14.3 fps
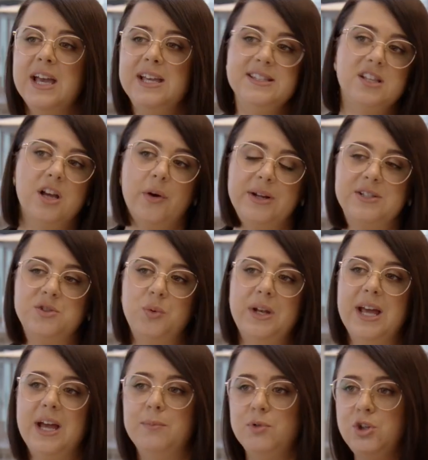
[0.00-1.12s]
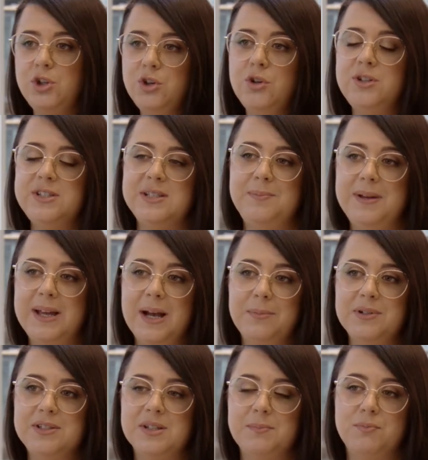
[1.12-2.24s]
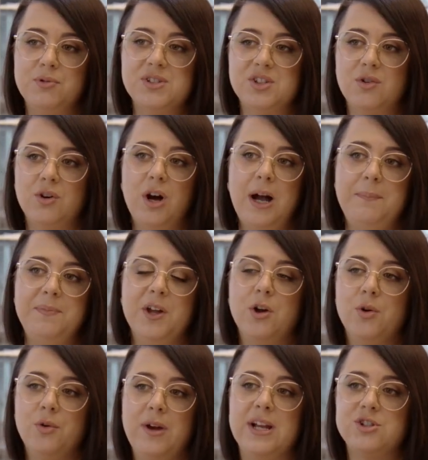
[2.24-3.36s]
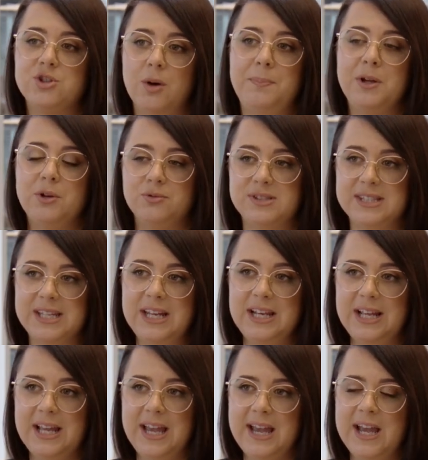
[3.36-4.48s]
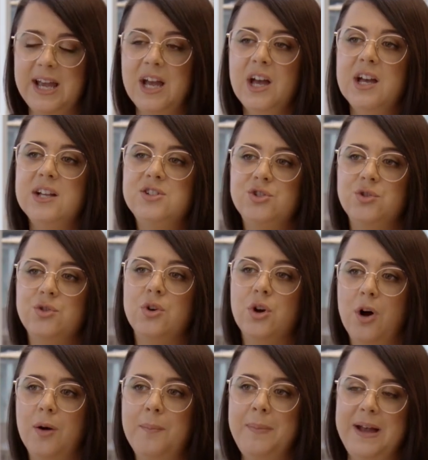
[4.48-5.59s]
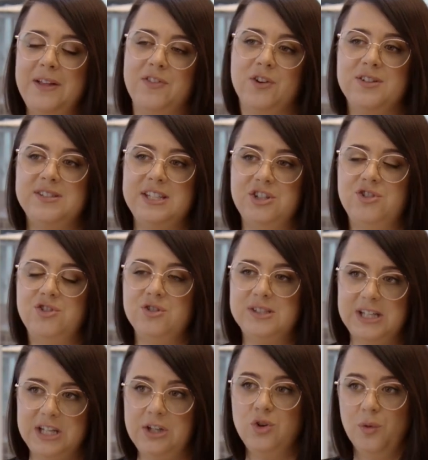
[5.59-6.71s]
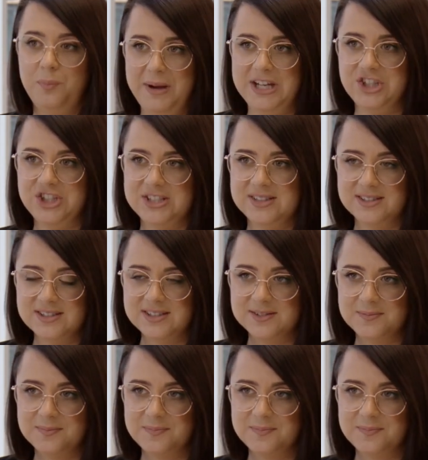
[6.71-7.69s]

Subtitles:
is going to enable you to be able to prescribe the correct topical skincare to combat those issues in your patients.